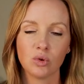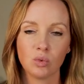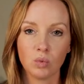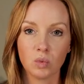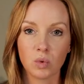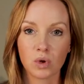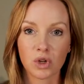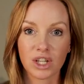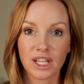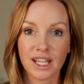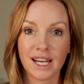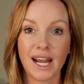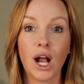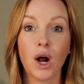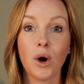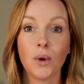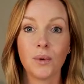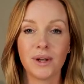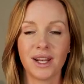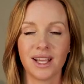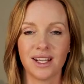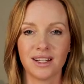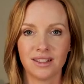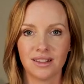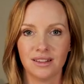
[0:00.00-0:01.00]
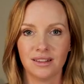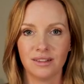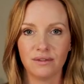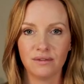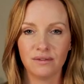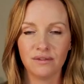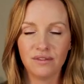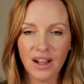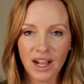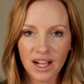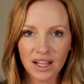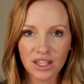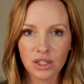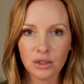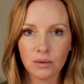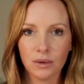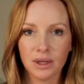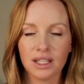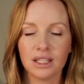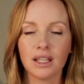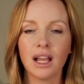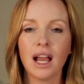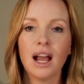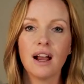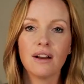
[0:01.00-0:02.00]
work, own it, value
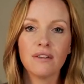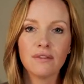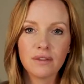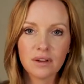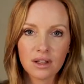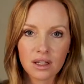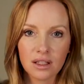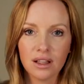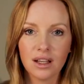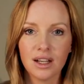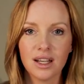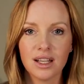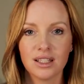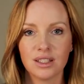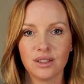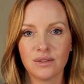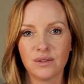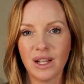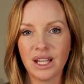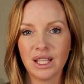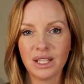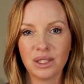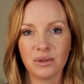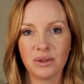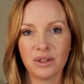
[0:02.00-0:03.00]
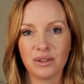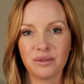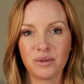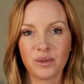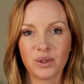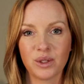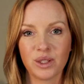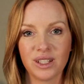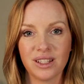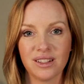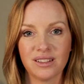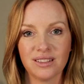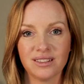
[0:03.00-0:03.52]
it, have clients value it for you.